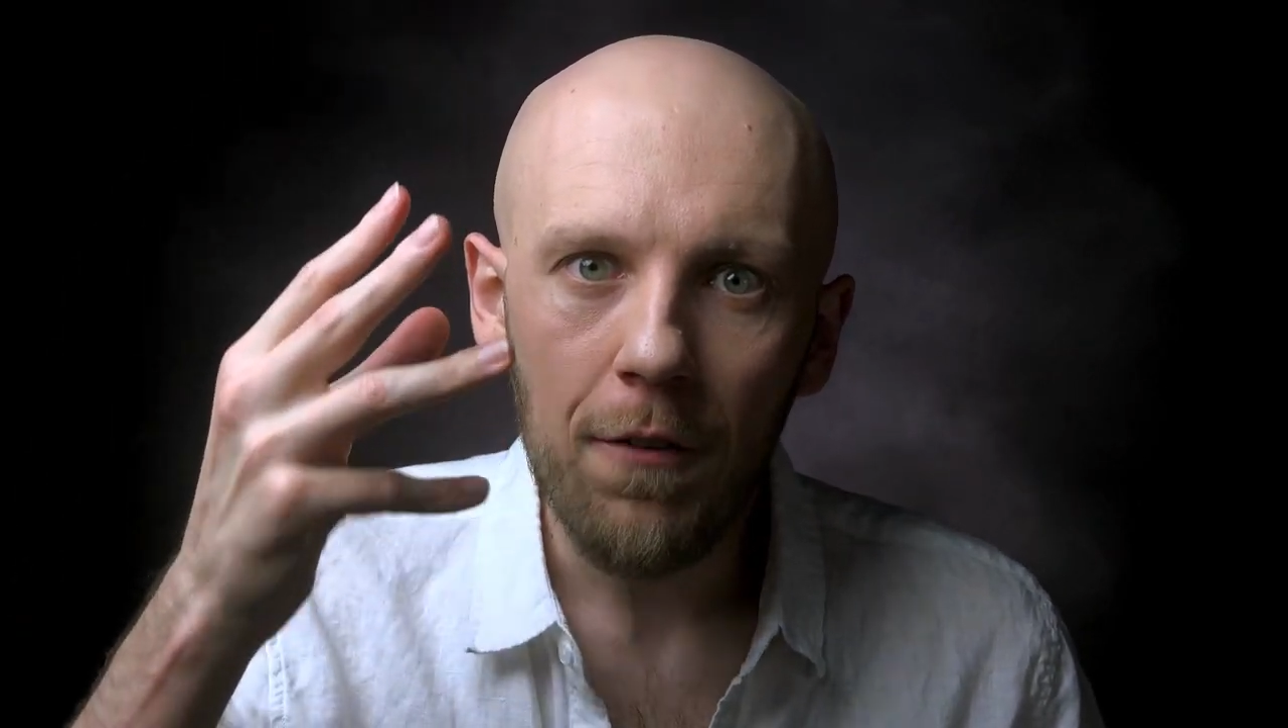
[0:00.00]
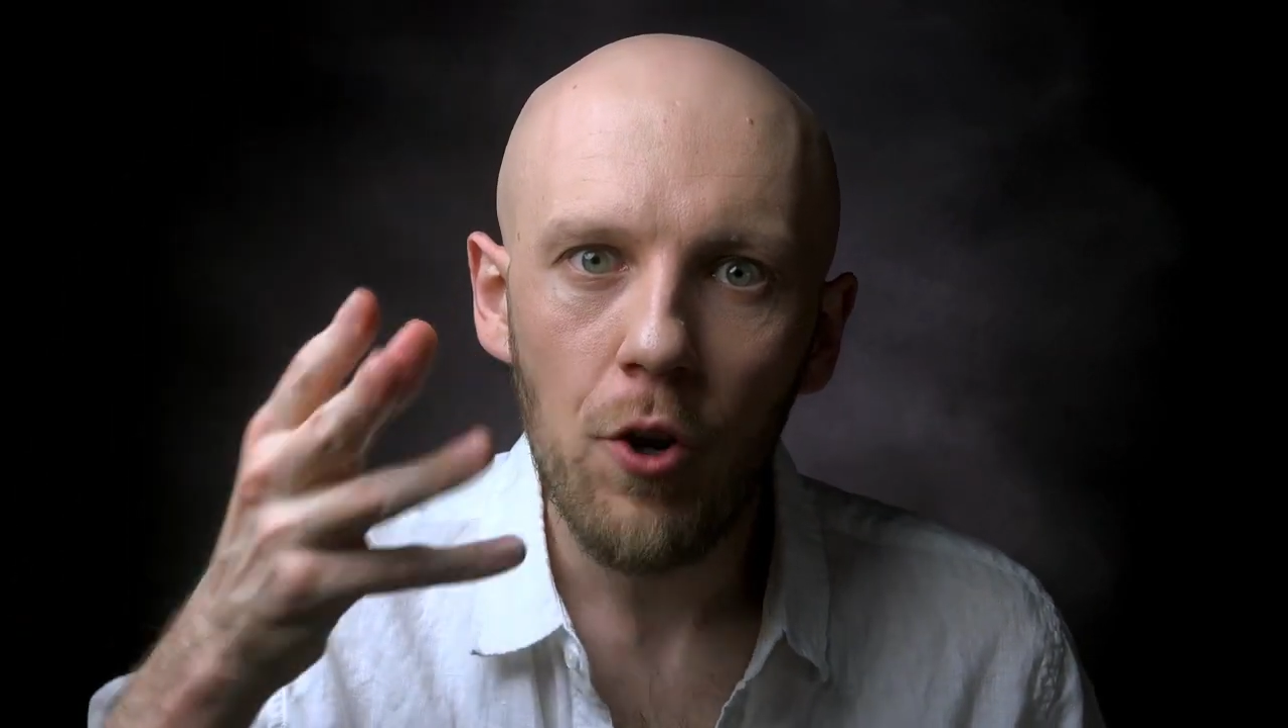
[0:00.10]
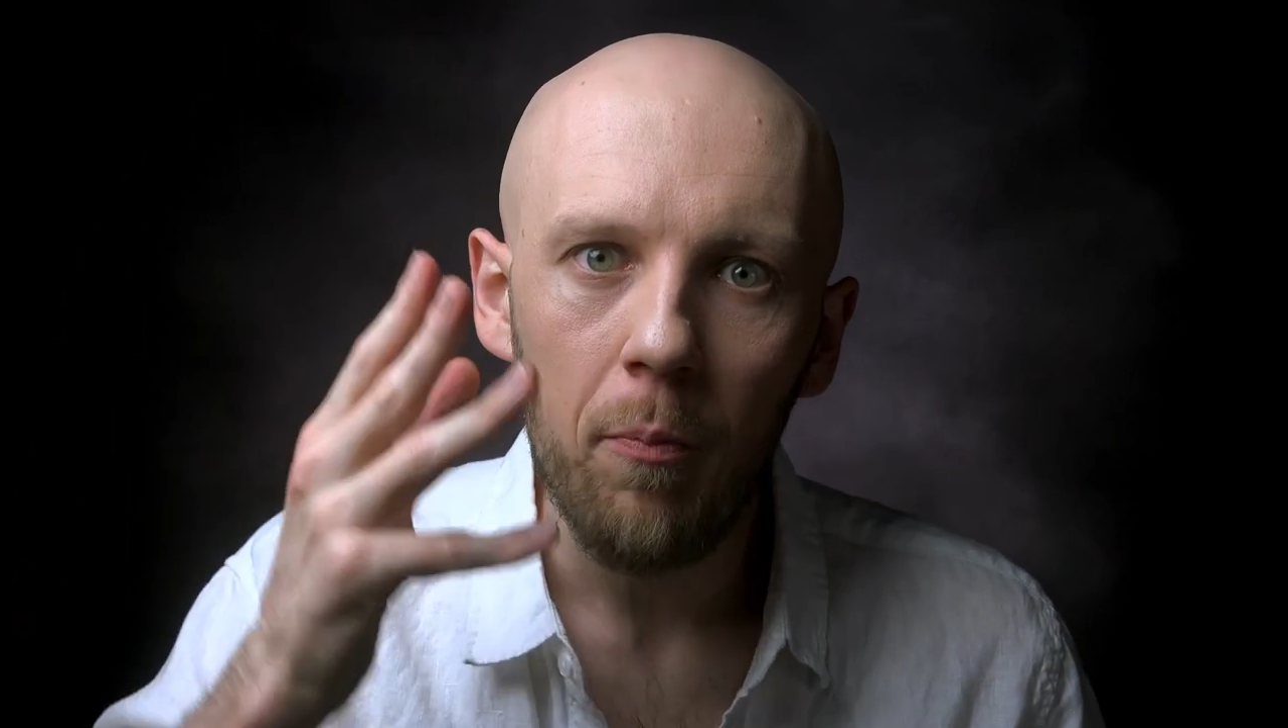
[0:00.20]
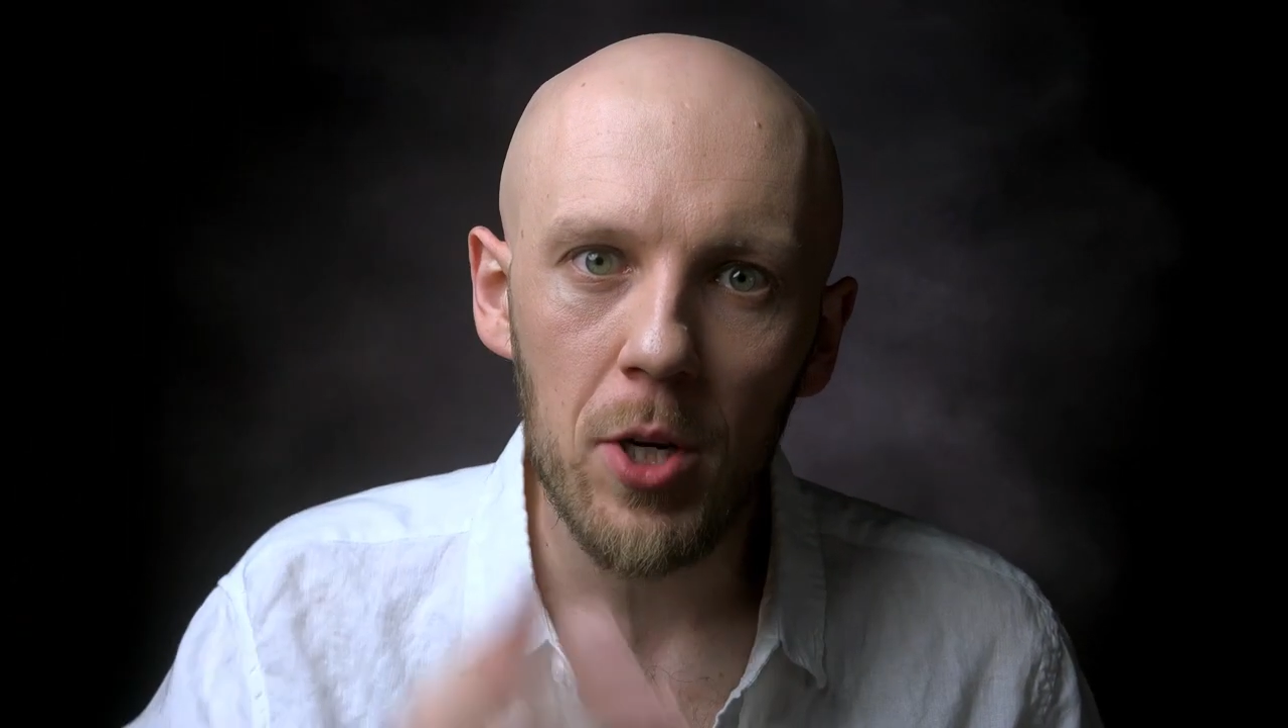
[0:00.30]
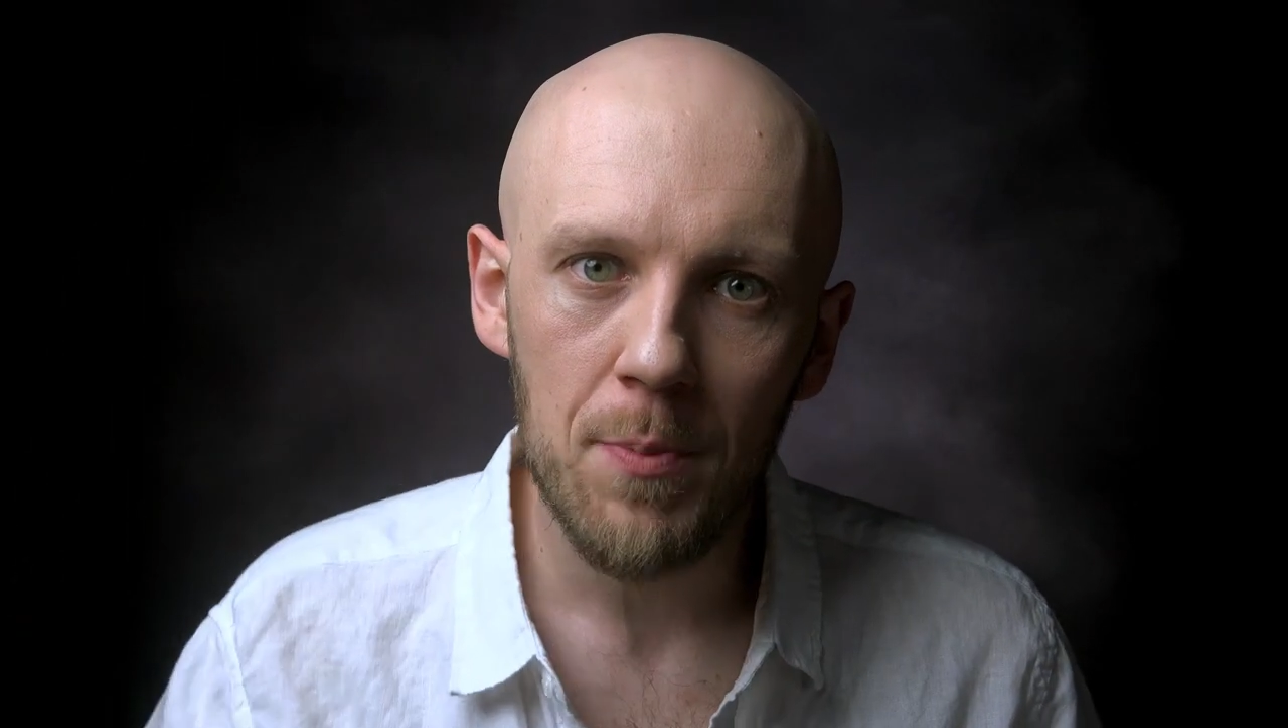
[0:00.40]
of
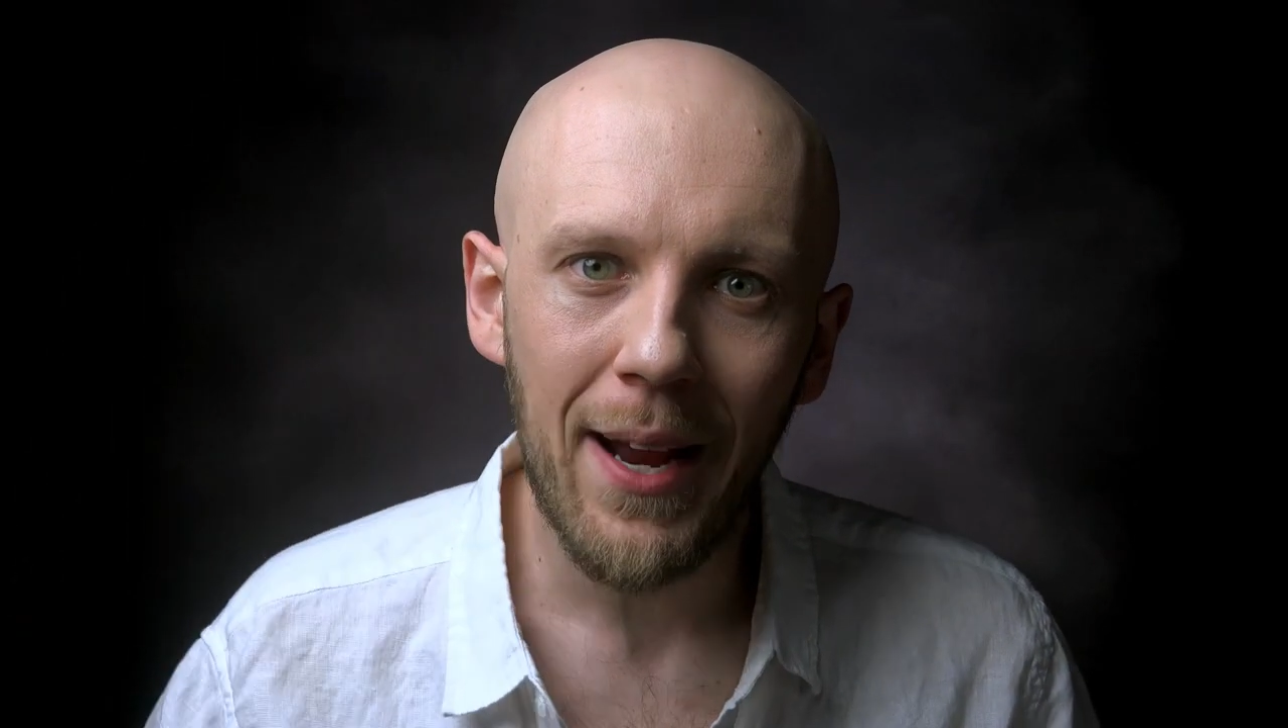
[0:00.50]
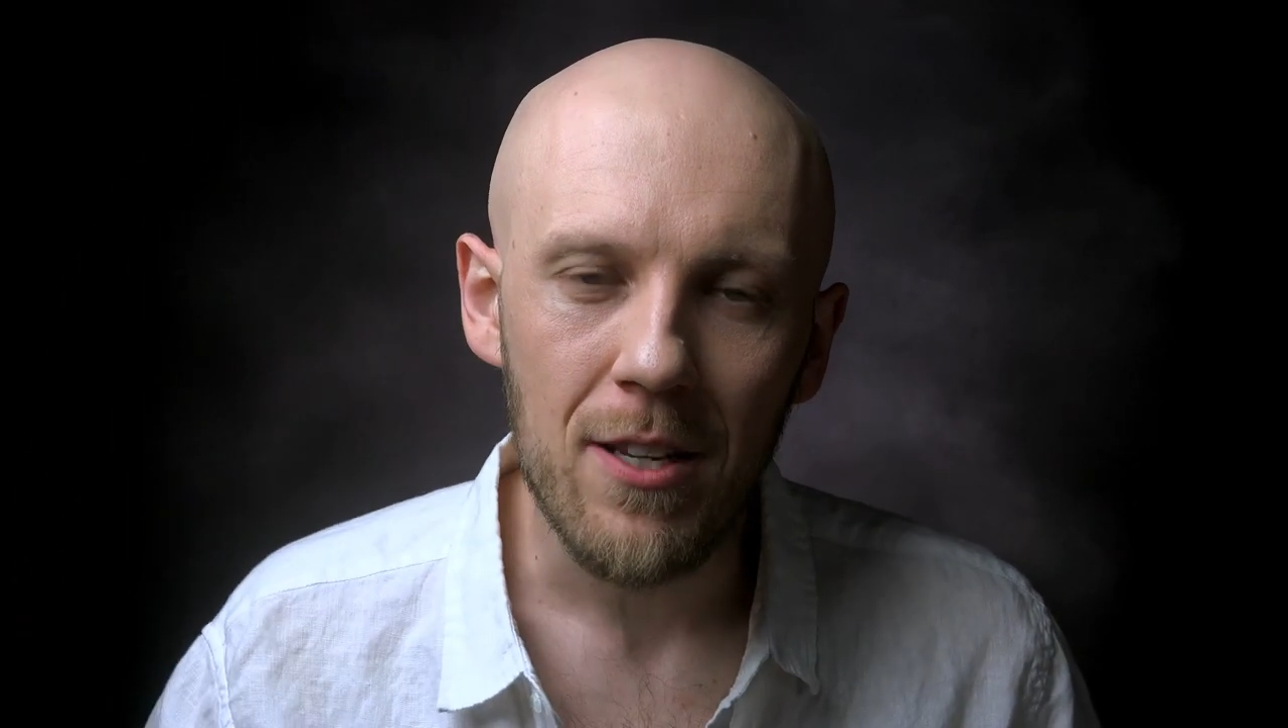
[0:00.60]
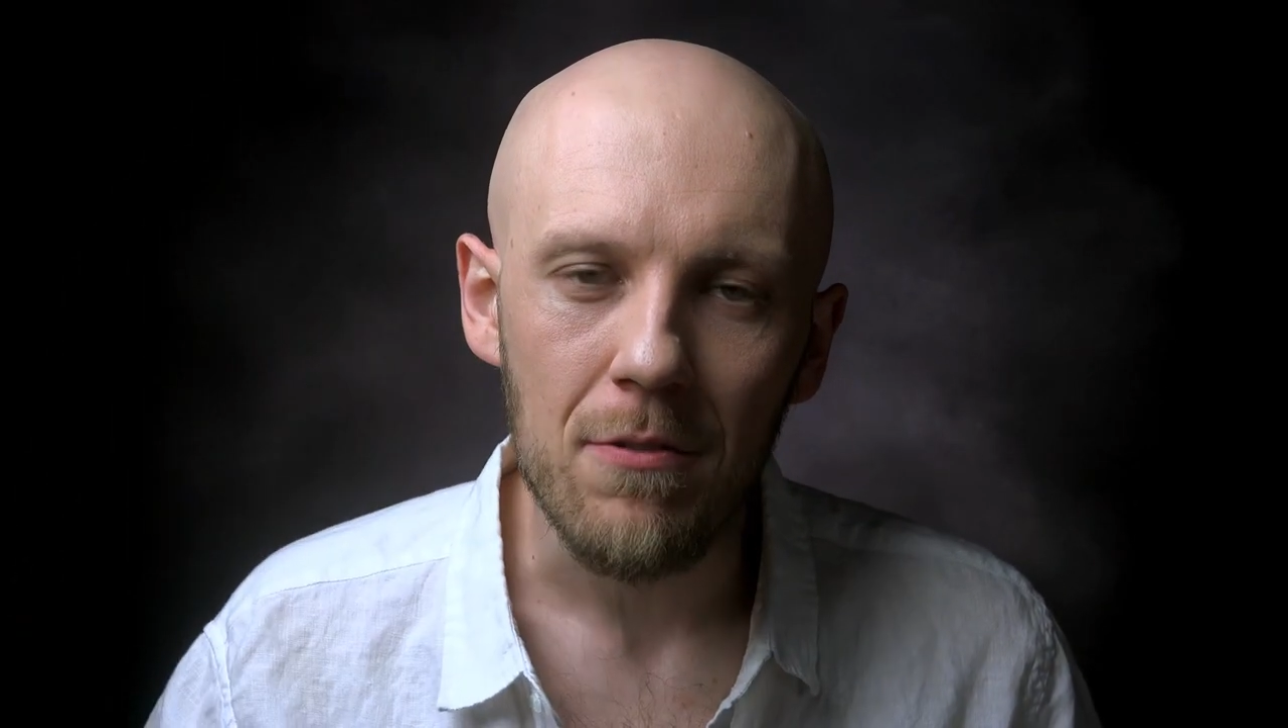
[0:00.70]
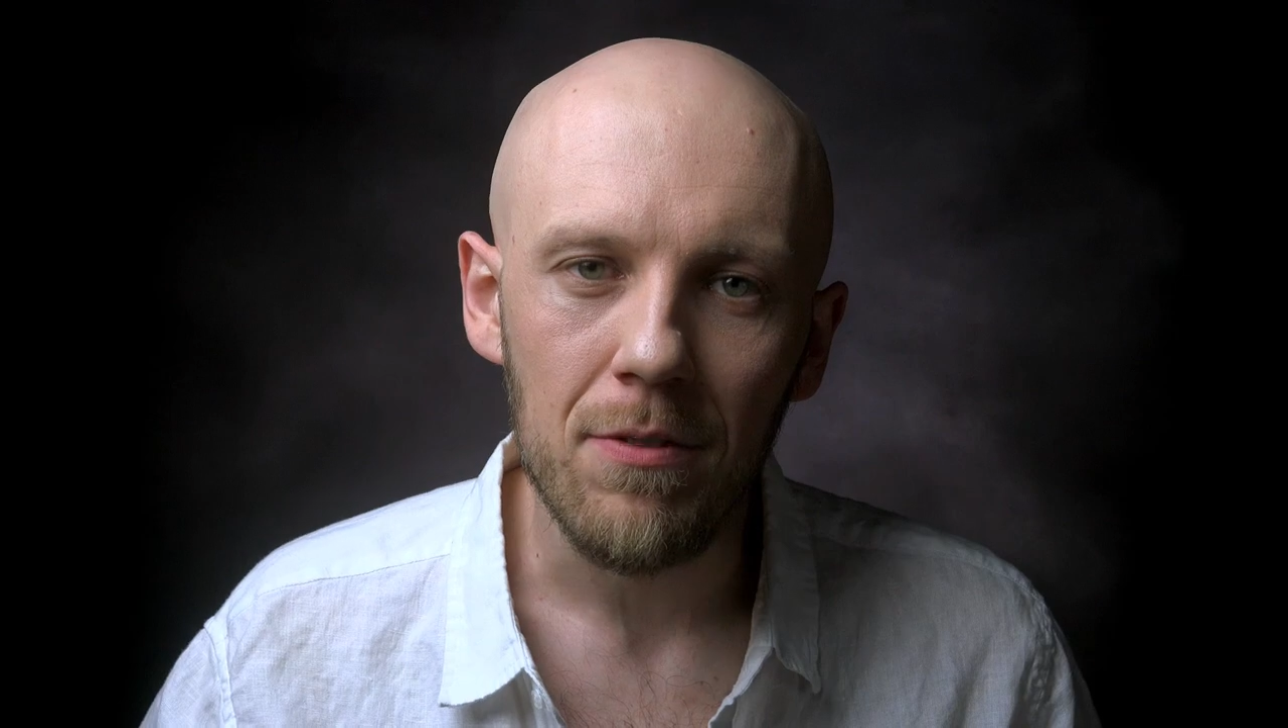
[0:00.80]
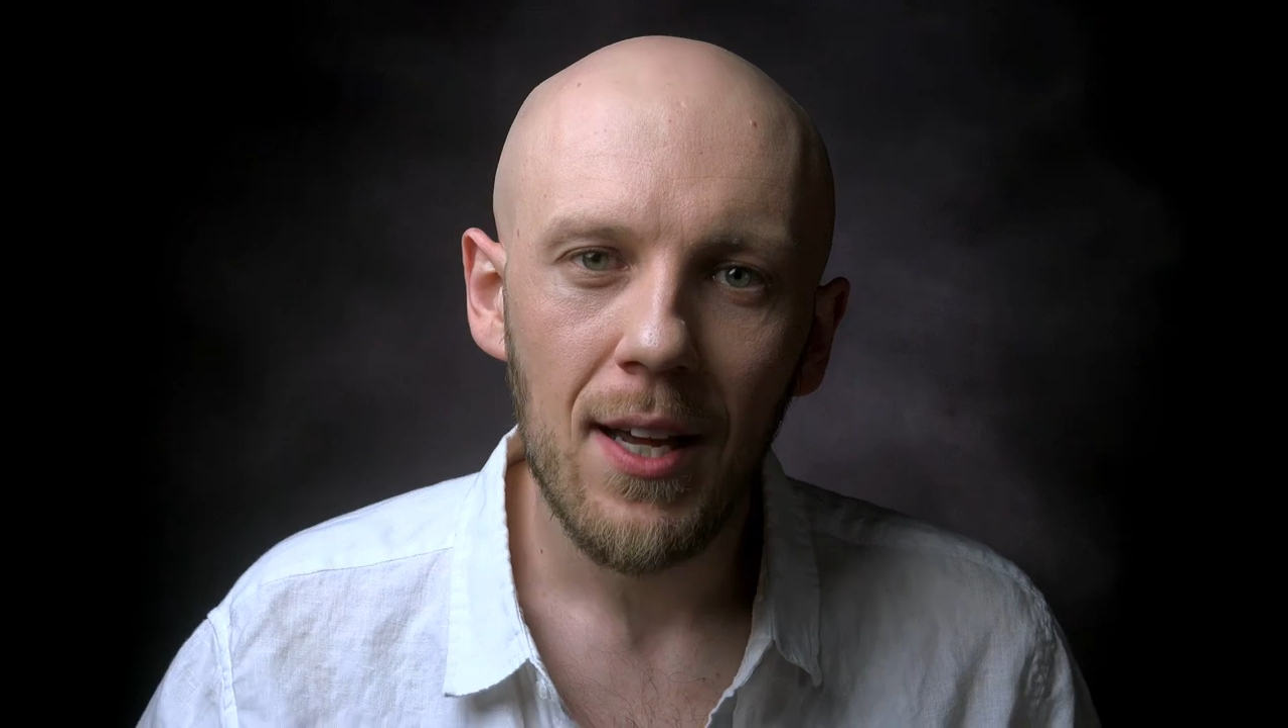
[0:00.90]
your
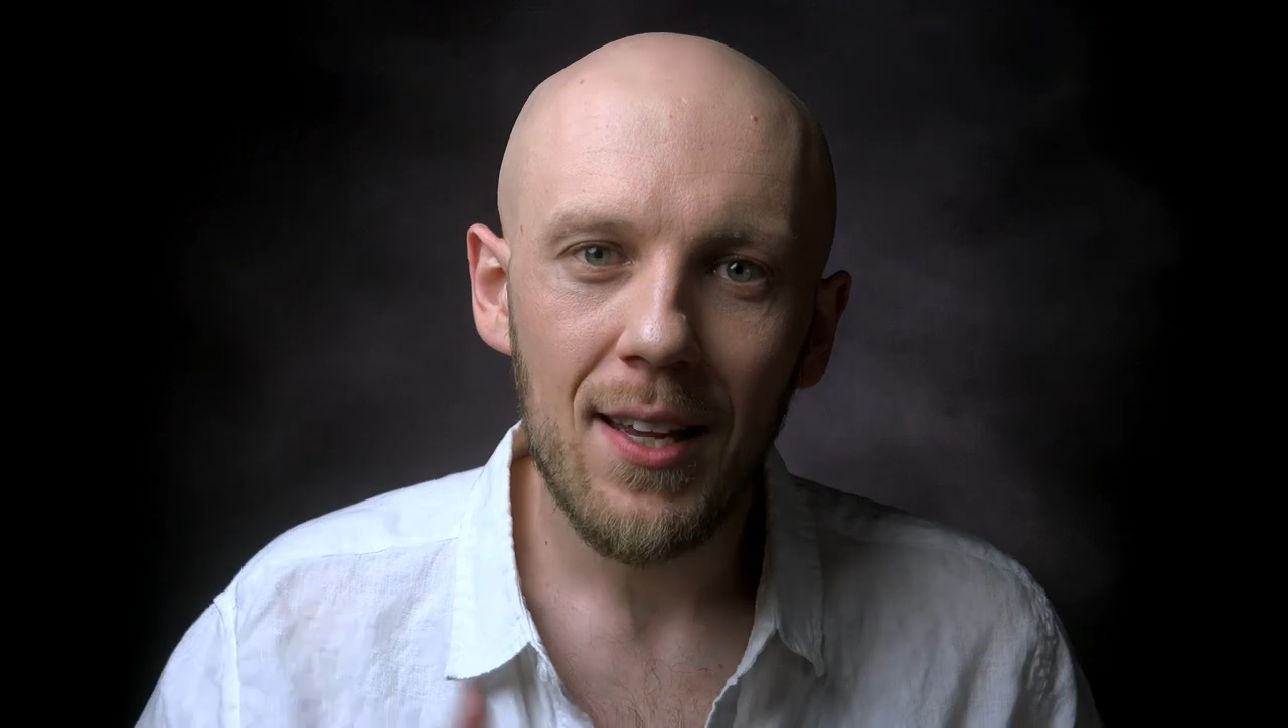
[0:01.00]
perspective.